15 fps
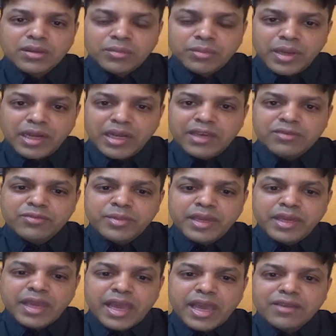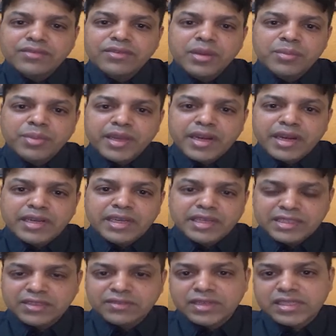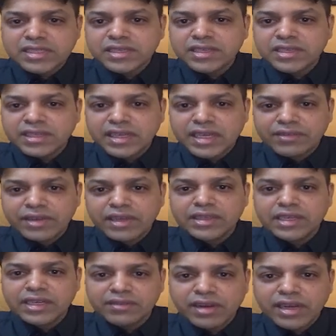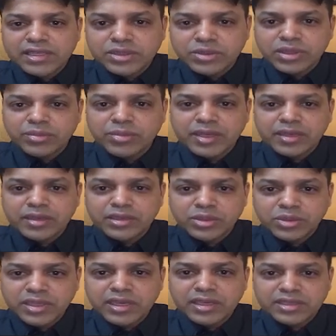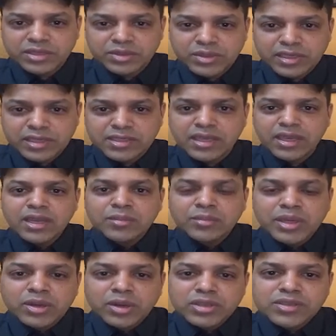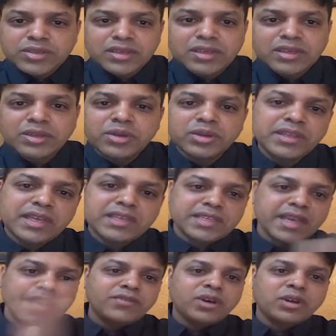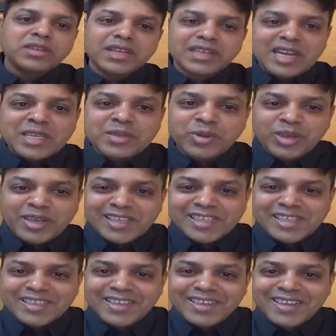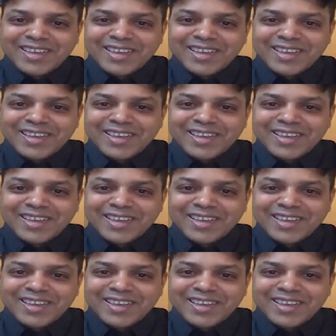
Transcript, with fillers: believe me, every parent has invested in giving the device to the pair, to their students because uh, you know they saved on the transportation